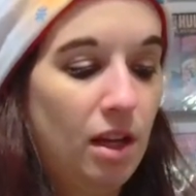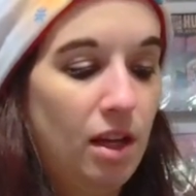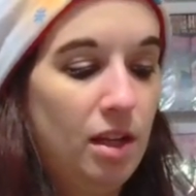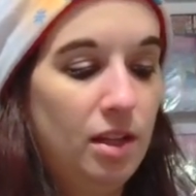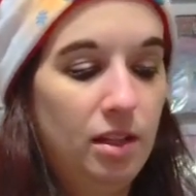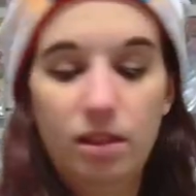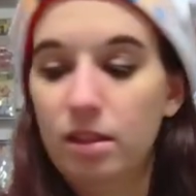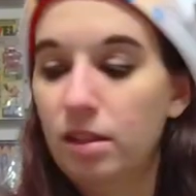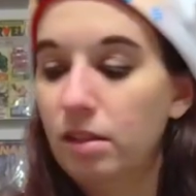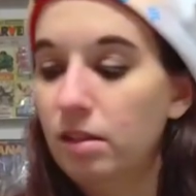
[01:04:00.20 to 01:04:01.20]
Uh,
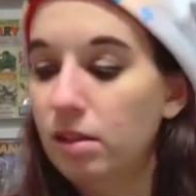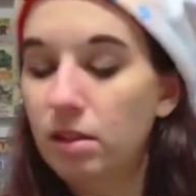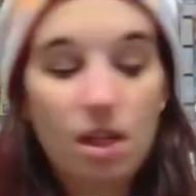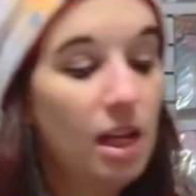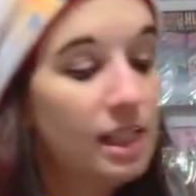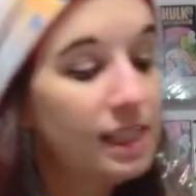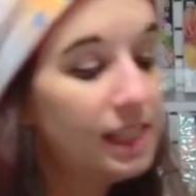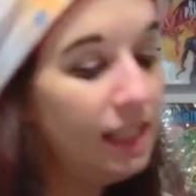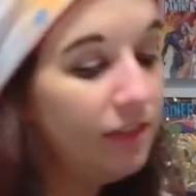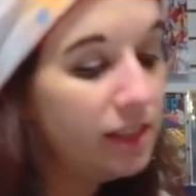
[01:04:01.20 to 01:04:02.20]

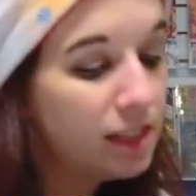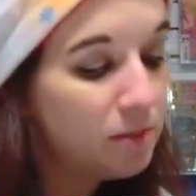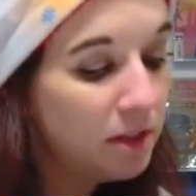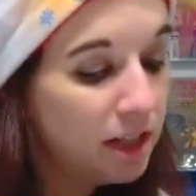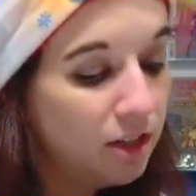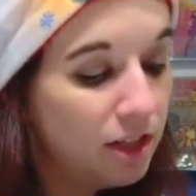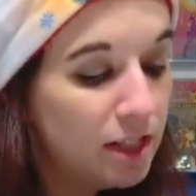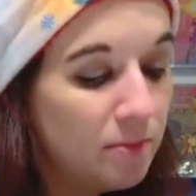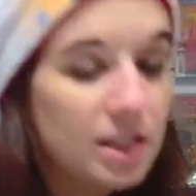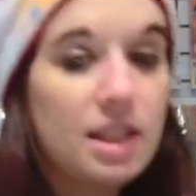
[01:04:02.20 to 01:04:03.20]
is Merry
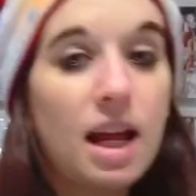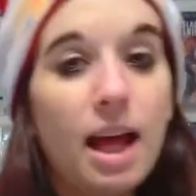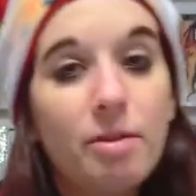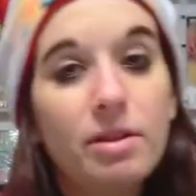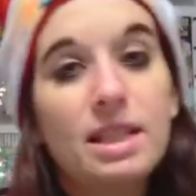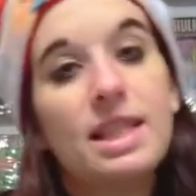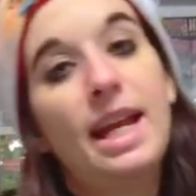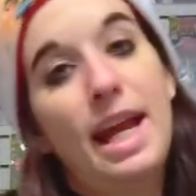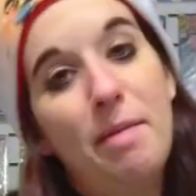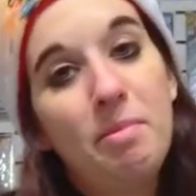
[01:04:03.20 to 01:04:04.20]
Christmas, and I want to say
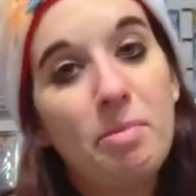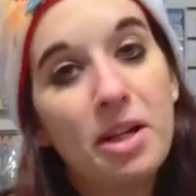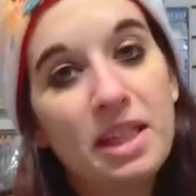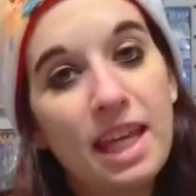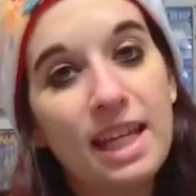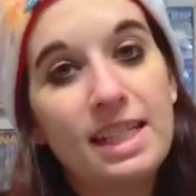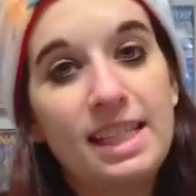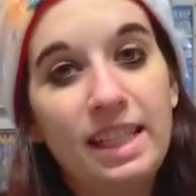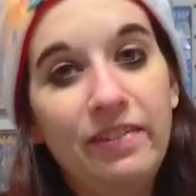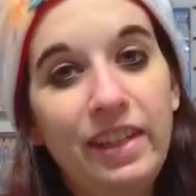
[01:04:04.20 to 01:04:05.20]
Happy Birthday,
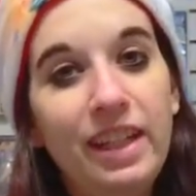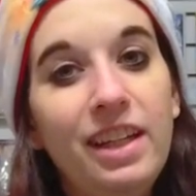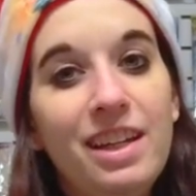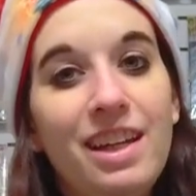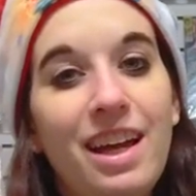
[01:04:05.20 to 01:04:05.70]
Stevie.